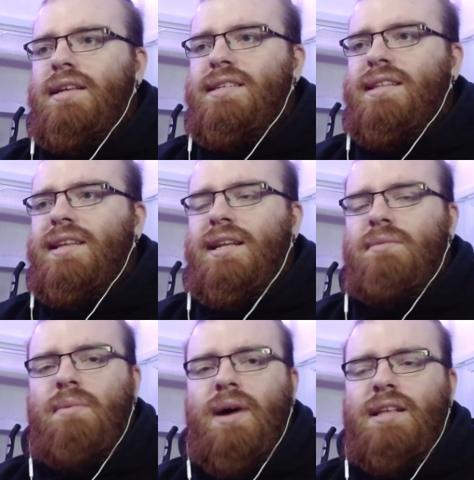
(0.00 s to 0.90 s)
It's clear
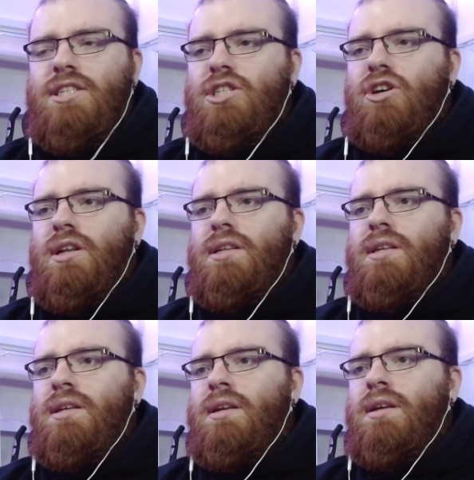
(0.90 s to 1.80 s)
in my mind. Sorted.
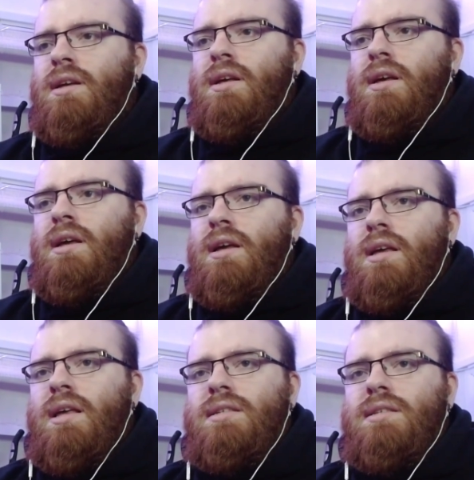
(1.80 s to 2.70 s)

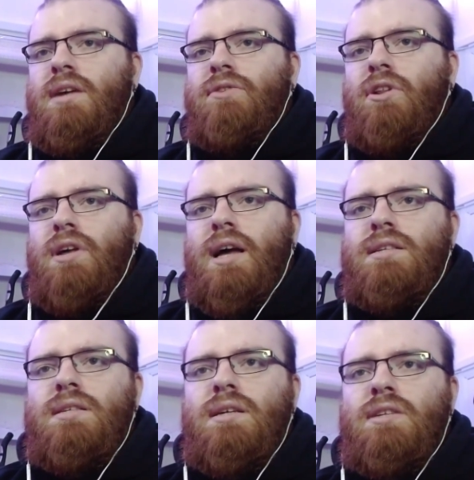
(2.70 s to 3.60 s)
Yes, enough talk,
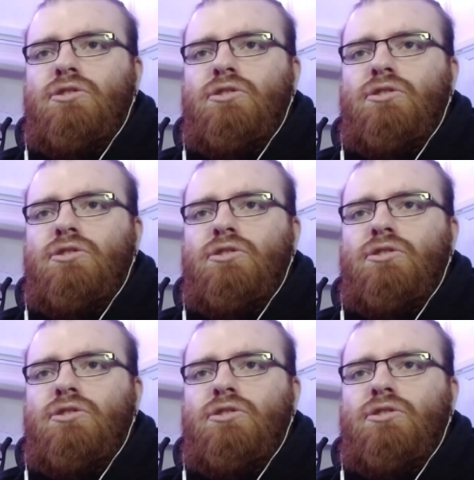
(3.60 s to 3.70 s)
guys.